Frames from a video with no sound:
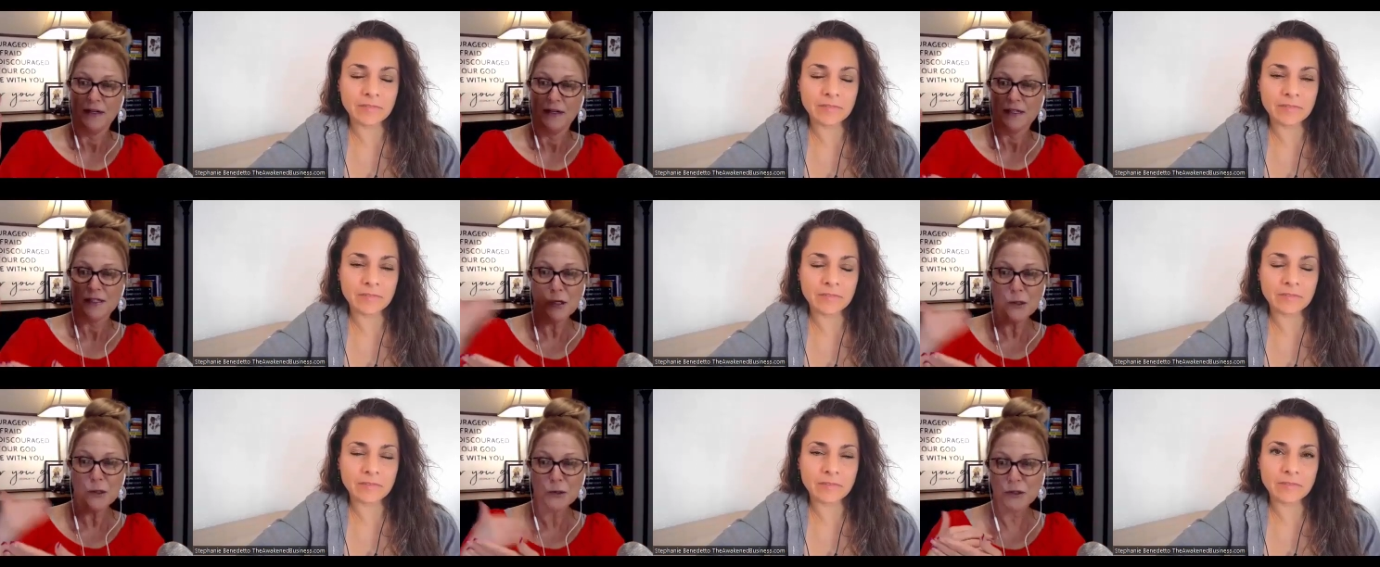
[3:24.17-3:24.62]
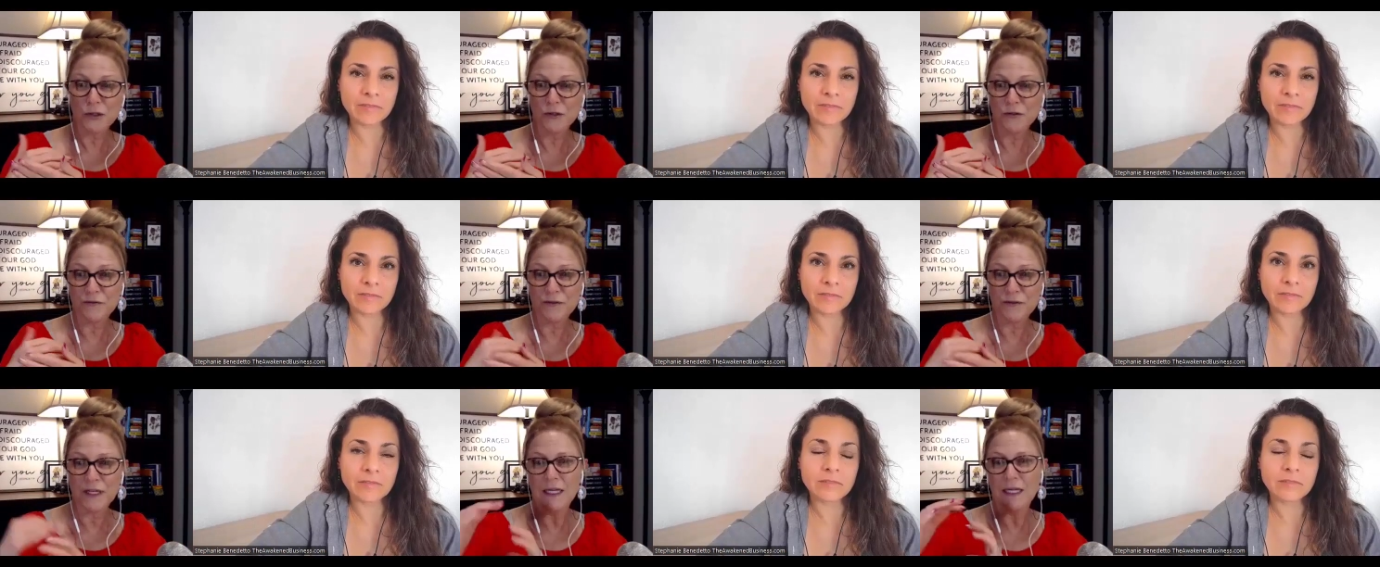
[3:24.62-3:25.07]
Speaker 1: social
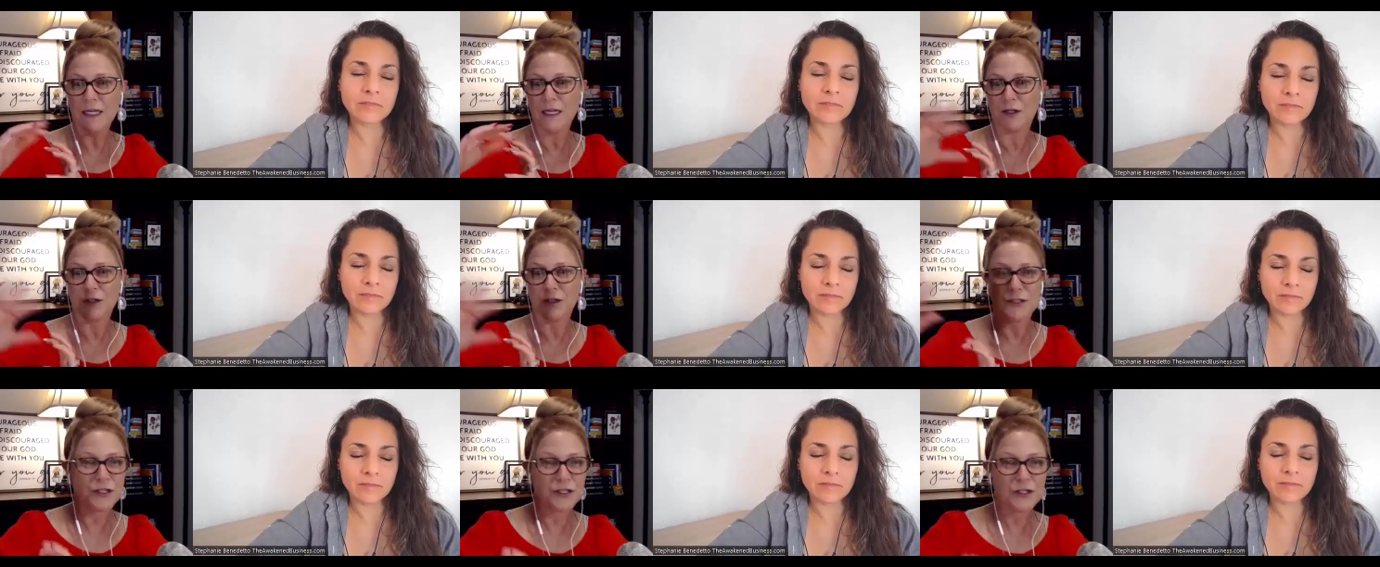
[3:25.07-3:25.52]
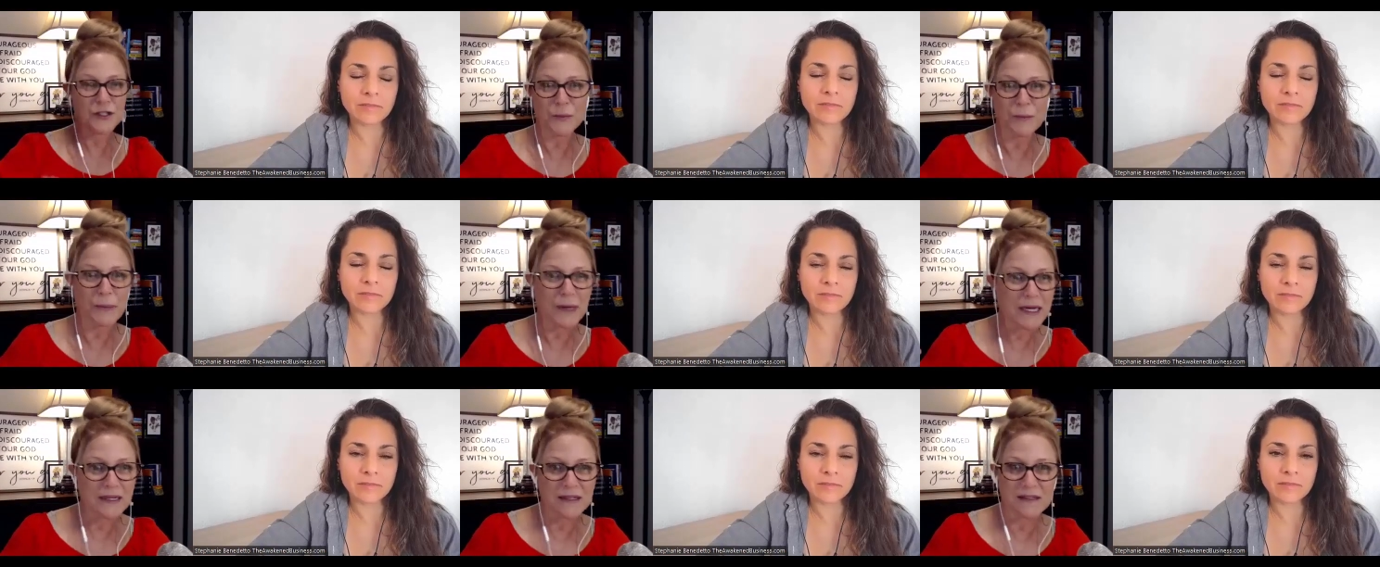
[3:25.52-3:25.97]
feed, or just your
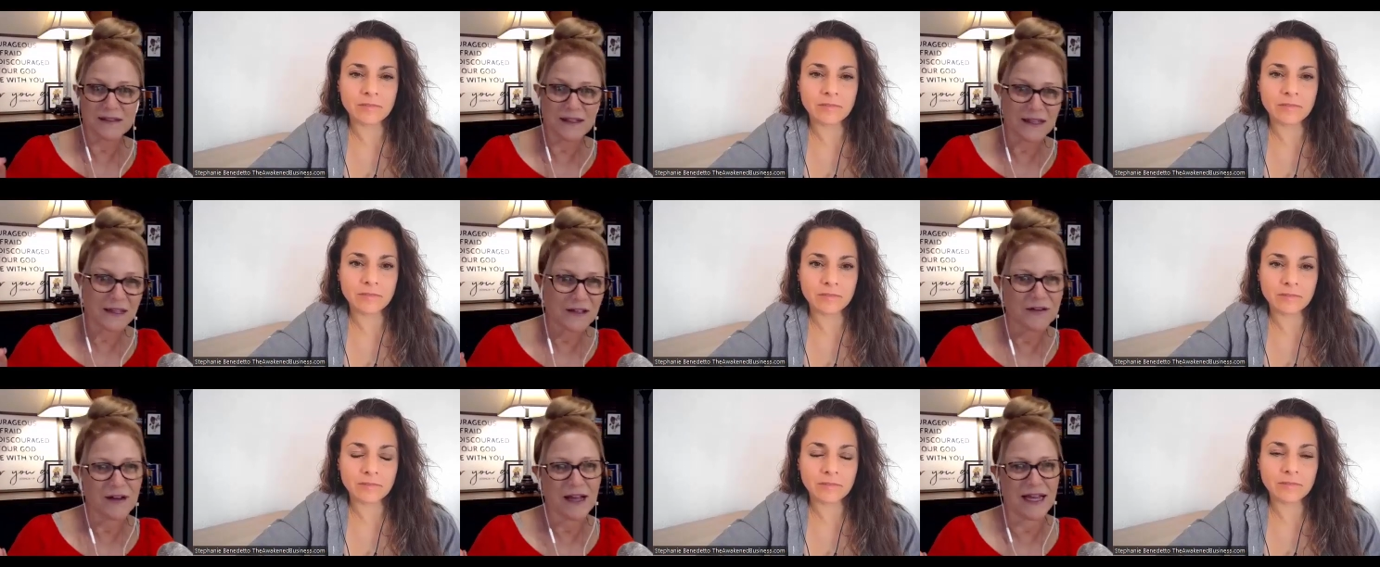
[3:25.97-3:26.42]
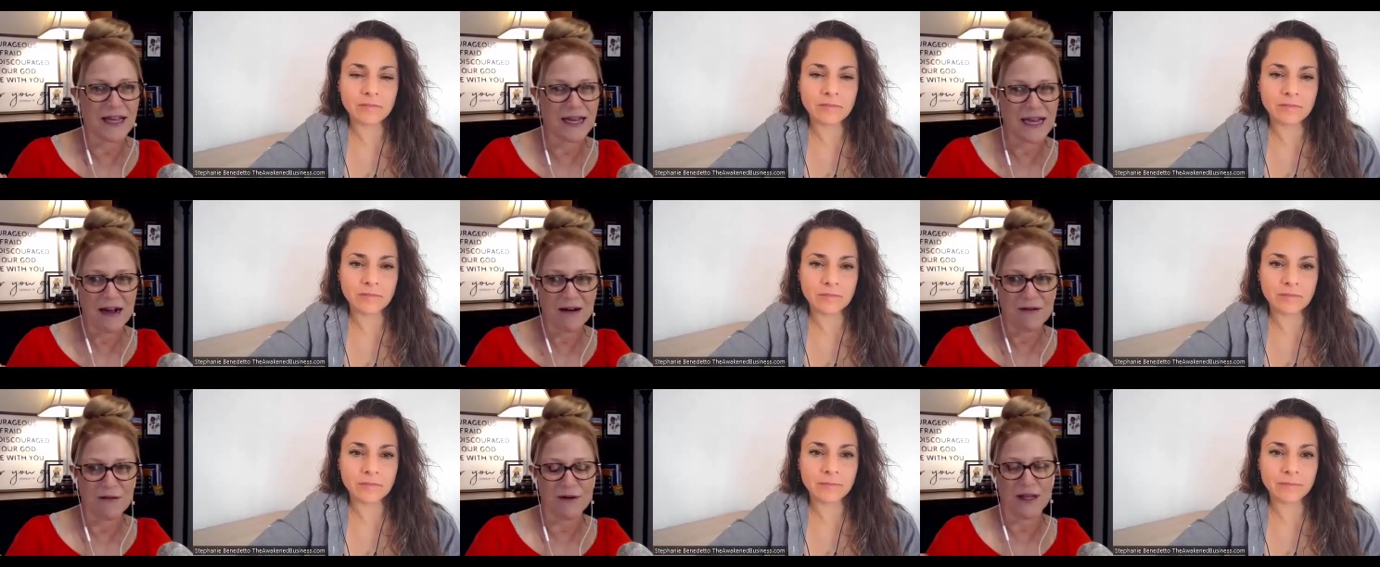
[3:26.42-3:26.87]
buddies that you hang
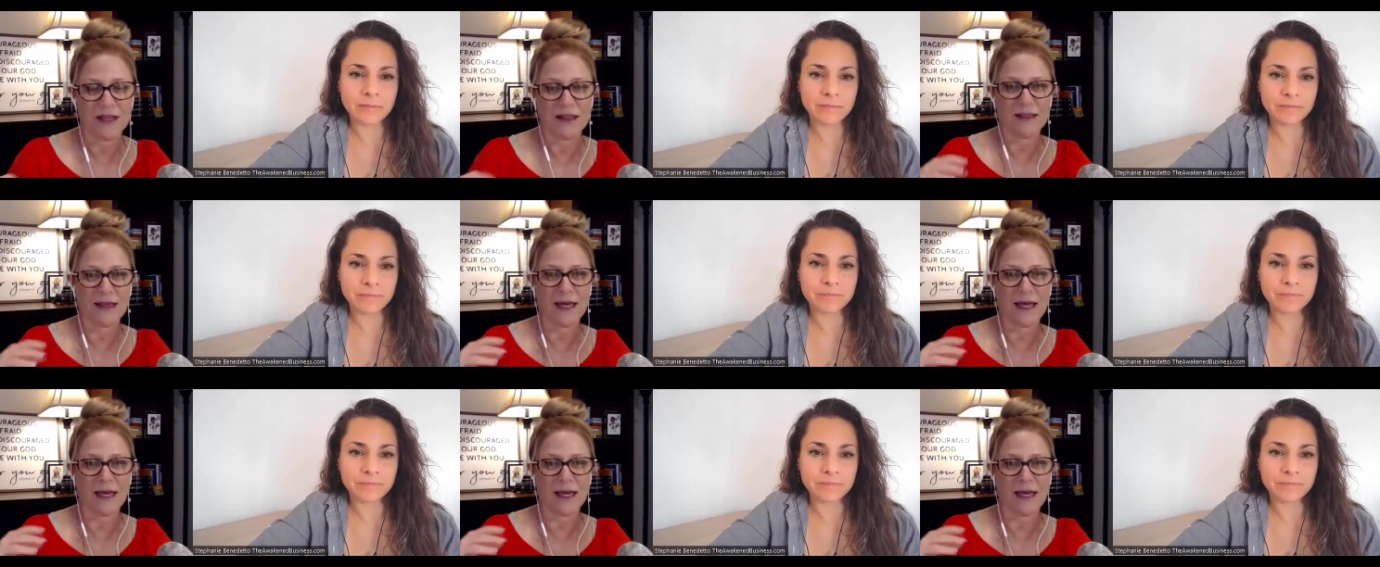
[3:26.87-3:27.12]
out with.